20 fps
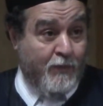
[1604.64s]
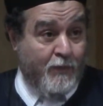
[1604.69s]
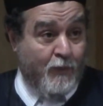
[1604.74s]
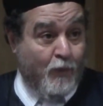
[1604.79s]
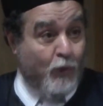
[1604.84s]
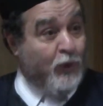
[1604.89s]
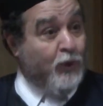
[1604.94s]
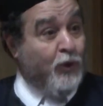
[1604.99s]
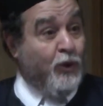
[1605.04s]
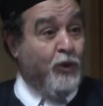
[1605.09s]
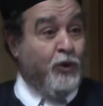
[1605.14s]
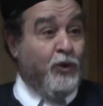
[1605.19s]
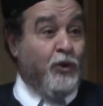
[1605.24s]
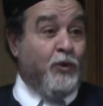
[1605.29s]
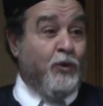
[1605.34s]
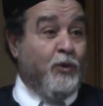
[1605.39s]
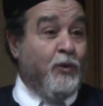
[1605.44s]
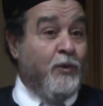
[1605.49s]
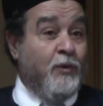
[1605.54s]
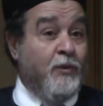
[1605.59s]
What
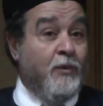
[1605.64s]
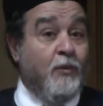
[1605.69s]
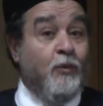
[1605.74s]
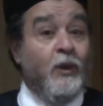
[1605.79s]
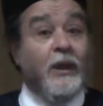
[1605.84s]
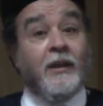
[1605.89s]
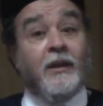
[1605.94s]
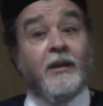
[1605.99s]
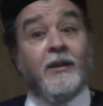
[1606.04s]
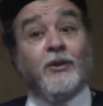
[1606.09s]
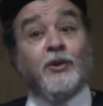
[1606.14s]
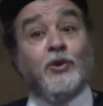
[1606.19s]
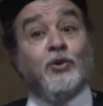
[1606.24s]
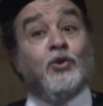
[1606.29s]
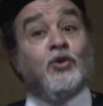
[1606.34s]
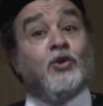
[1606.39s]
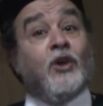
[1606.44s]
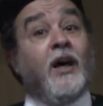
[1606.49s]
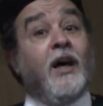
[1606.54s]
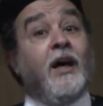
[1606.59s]
do? Well,
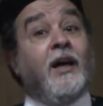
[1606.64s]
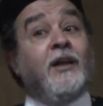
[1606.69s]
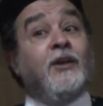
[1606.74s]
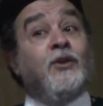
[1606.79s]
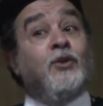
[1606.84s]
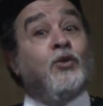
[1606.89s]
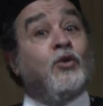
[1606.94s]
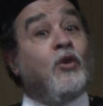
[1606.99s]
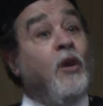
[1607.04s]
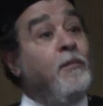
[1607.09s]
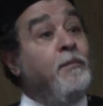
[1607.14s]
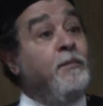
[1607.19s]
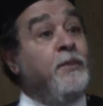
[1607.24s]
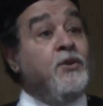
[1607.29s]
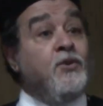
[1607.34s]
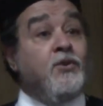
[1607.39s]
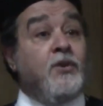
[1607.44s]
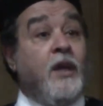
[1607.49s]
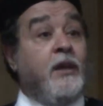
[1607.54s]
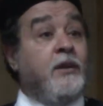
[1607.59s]
you try to
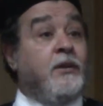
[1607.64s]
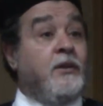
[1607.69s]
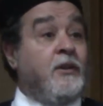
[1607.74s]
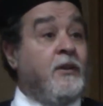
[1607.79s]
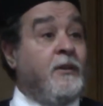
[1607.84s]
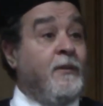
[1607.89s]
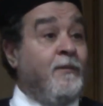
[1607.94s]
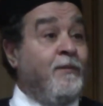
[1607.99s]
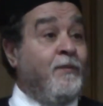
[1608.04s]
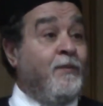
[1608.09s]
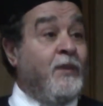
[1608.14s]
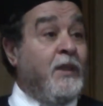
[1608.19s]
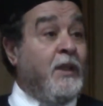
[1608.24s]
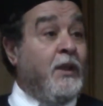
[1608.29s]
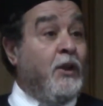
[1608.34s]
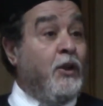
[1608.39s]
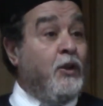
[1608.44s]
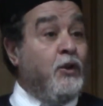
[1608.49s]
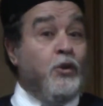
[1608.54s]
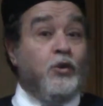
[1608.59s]
compensate.
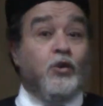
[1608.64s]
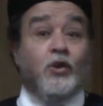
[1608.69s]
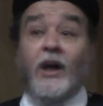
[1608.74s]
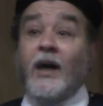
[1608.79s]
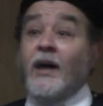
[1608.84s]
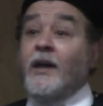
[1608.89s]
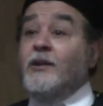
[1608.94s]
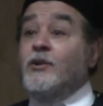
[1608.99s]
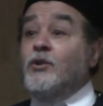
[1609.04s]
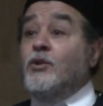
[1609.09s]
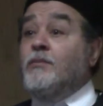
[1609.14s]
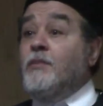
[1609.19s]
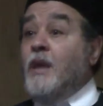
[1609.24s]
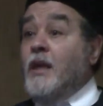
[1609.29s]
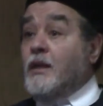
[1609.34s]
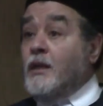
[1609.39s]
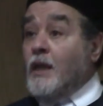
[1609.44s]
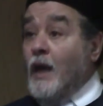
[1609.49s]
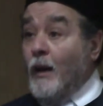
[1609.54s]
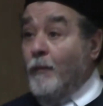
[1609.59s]
You try to
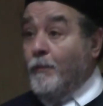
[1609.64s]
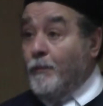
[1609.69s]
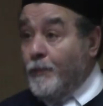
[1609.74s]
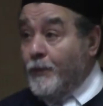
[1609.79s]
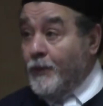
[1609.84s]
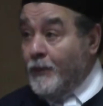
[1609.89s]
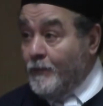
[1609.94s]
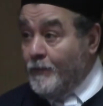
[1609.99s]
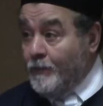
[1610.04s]
make up.